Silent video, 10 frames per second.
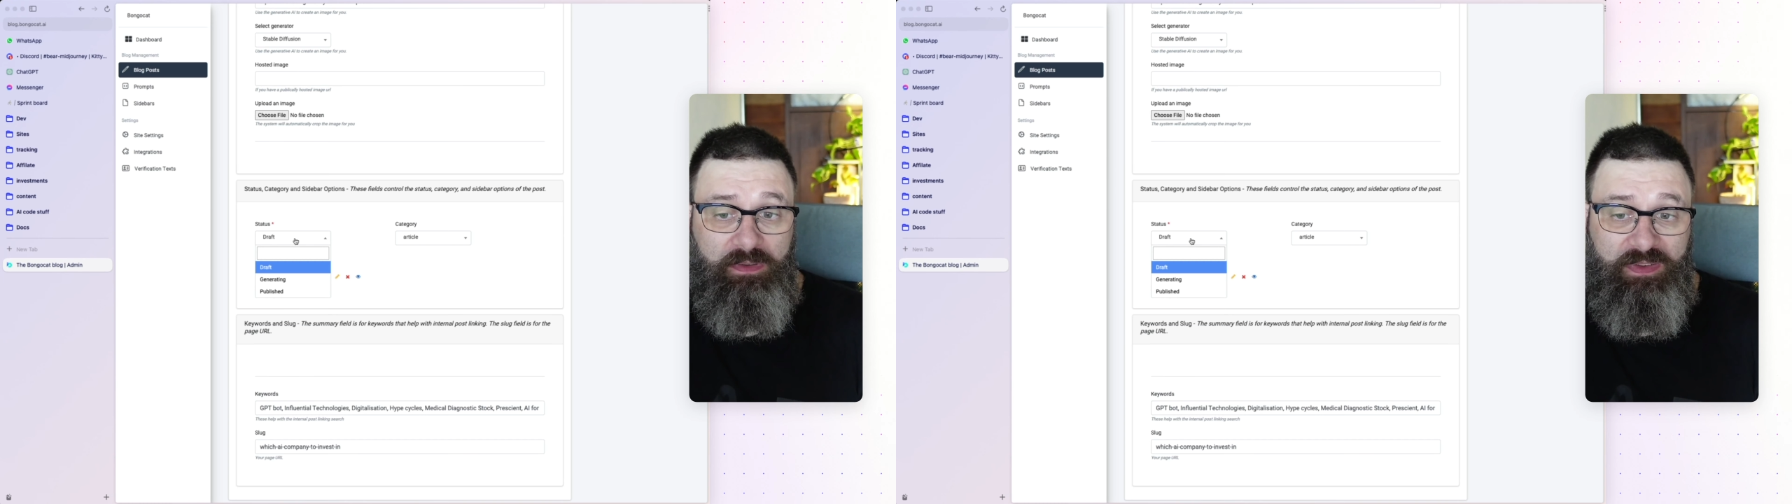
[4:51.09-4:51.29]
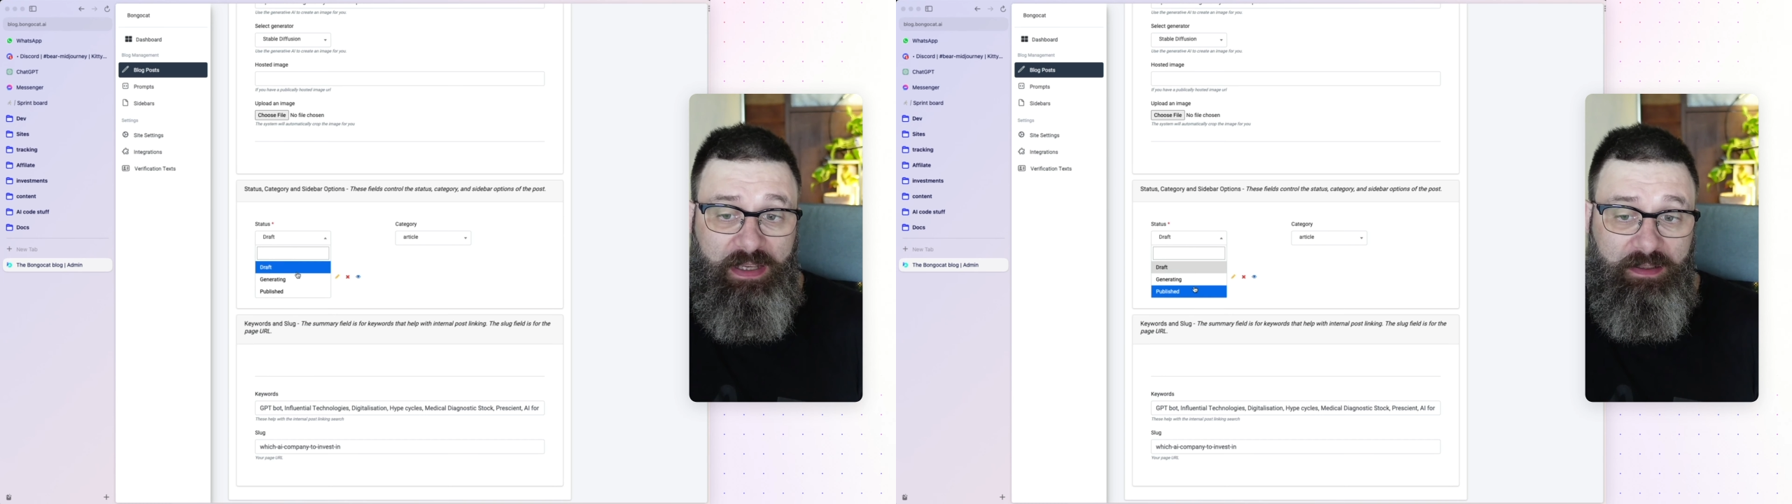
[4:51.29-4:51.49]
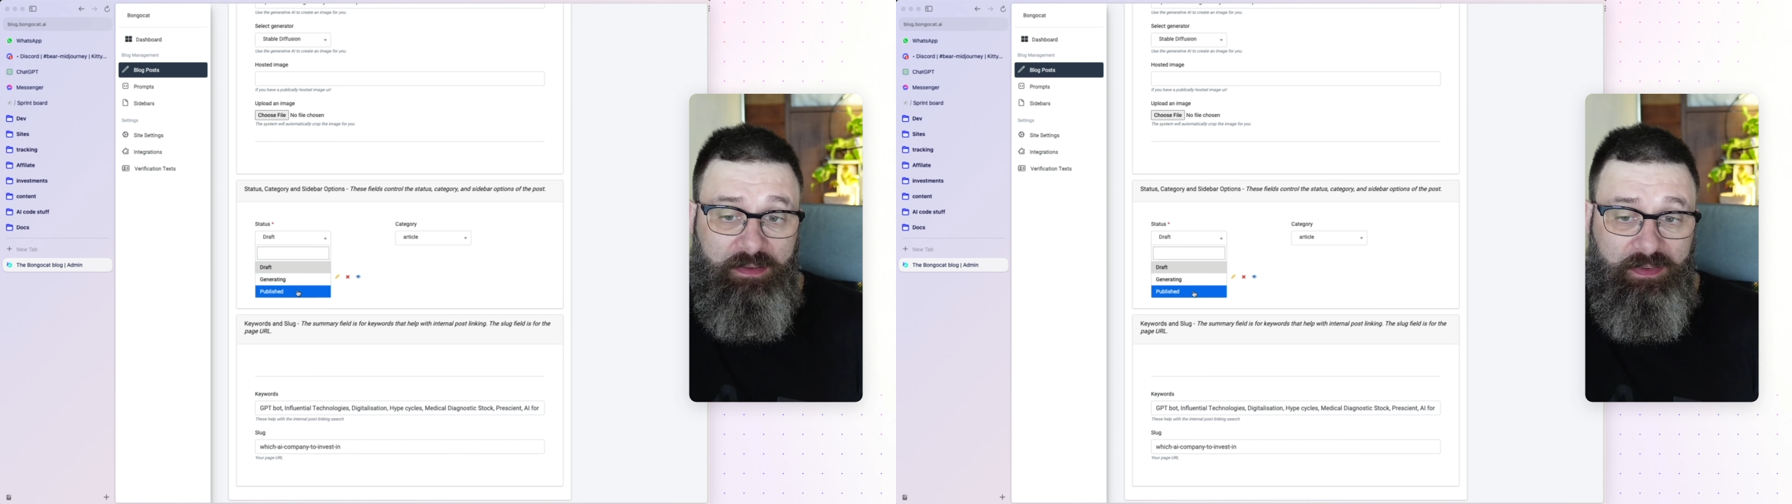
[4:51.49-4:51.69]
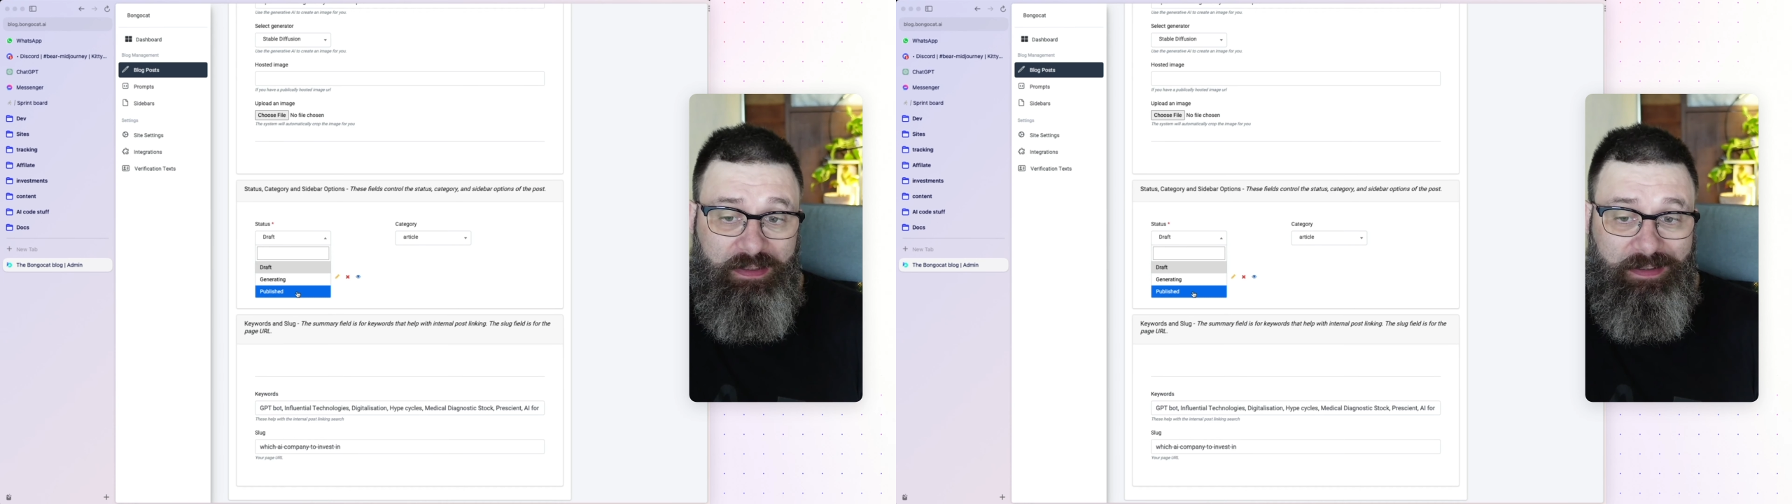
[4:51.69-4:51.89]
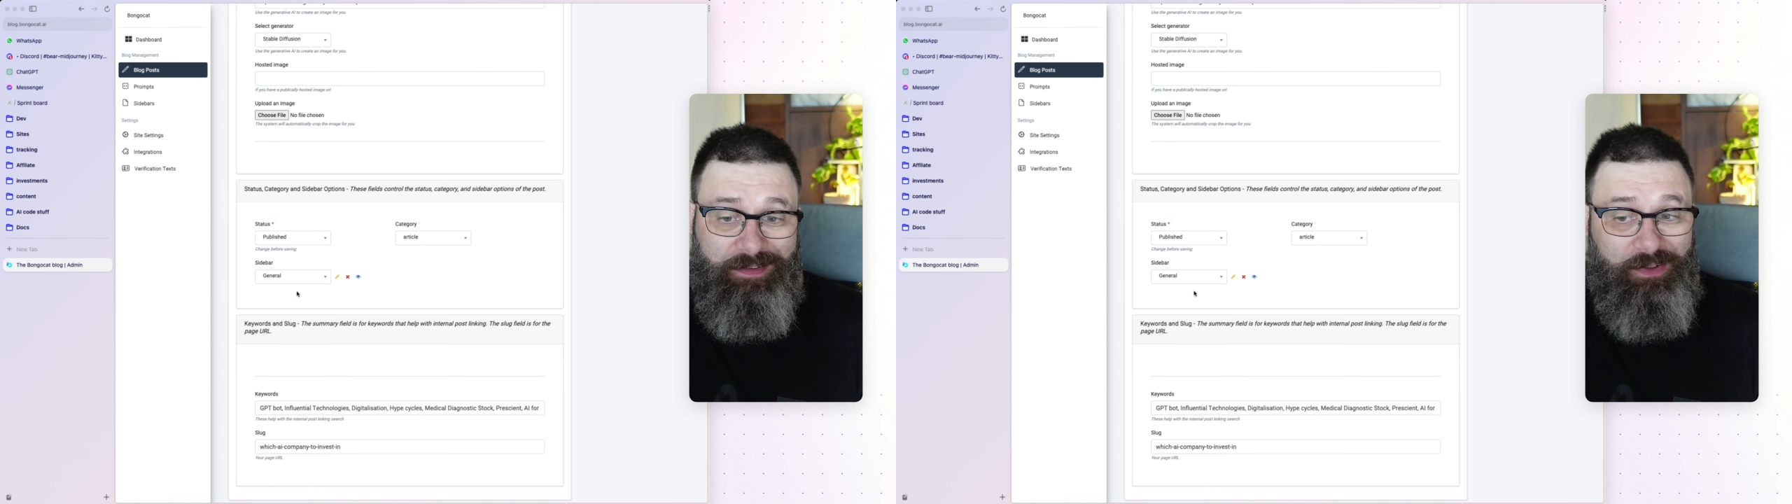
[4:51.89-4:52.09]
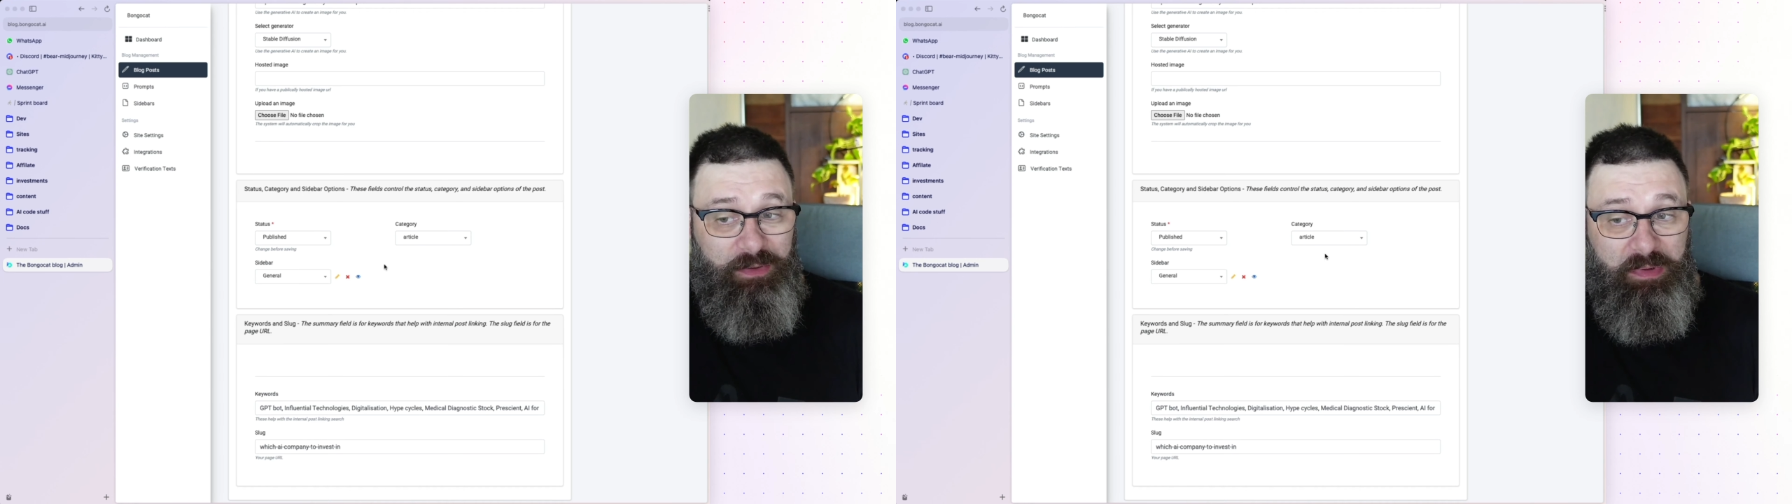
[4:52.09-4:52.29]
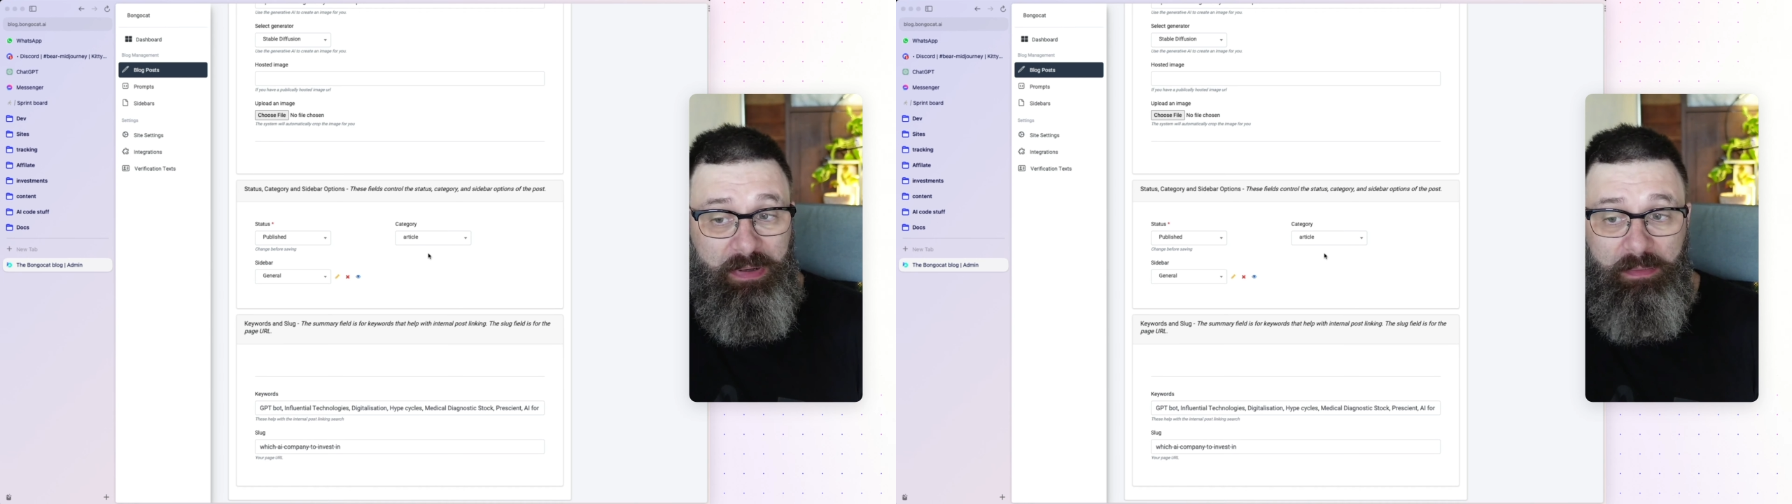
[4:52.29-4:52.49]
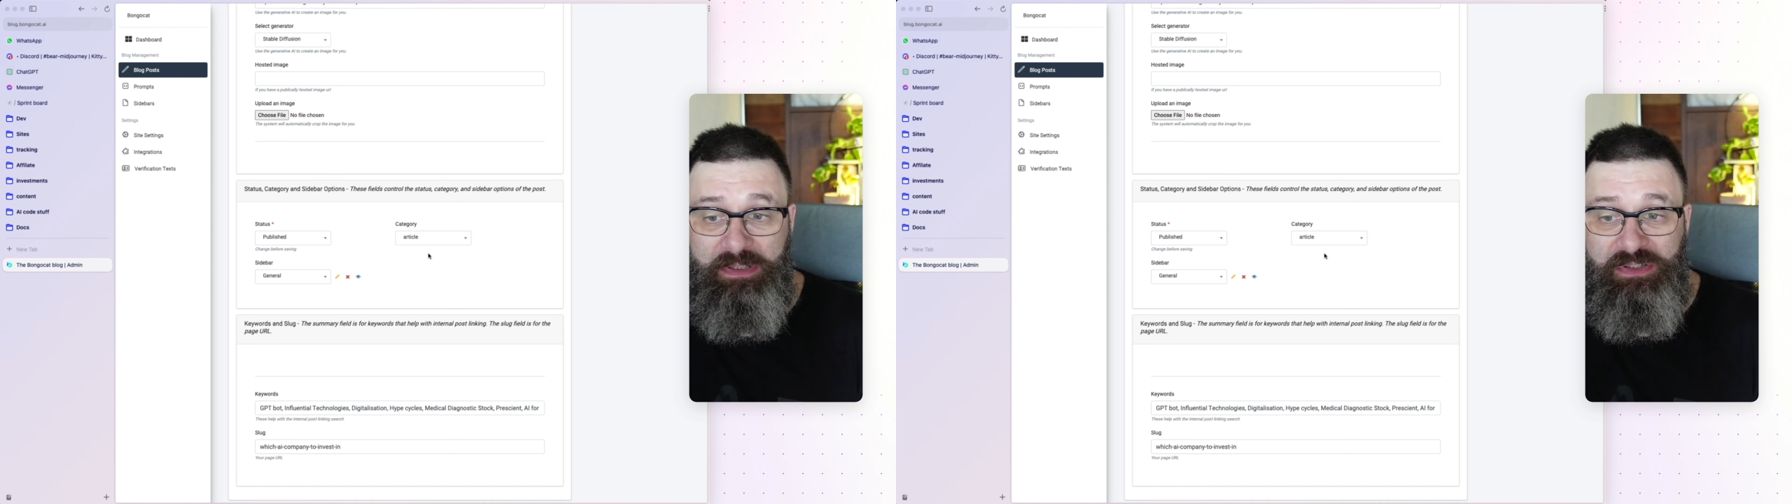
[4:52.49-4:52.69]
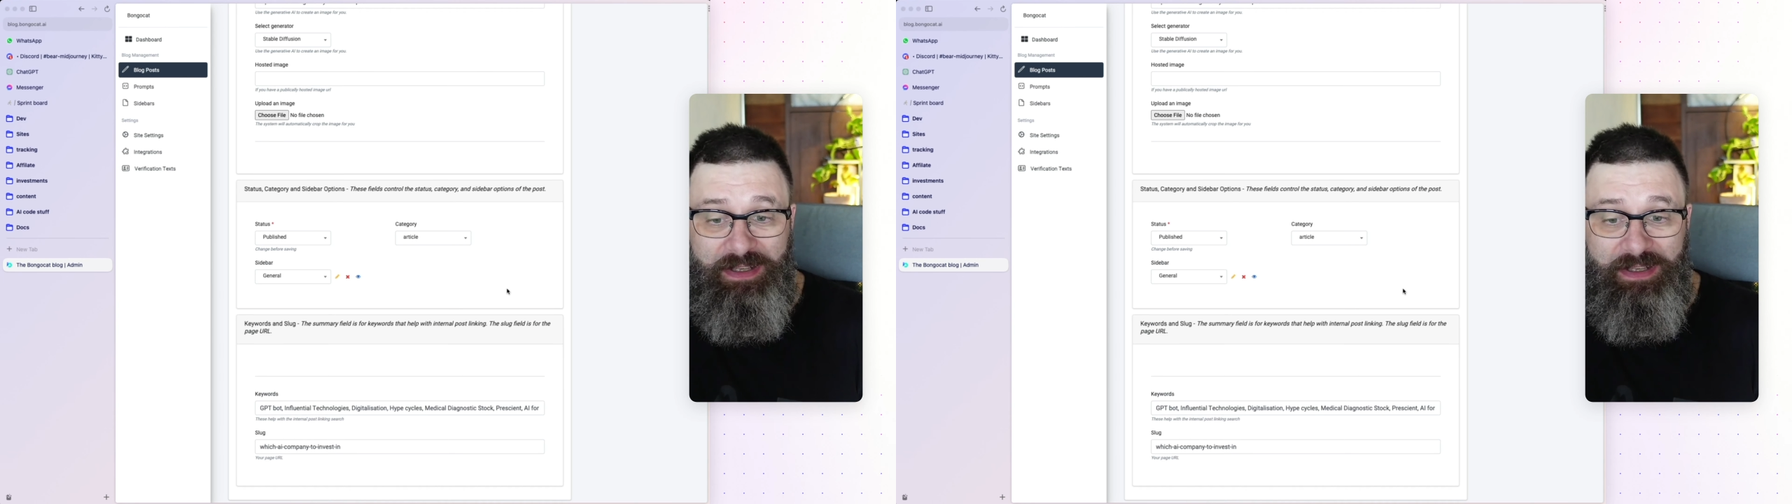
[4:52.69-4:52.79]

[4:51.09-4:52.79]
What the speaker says: Status is going to be published,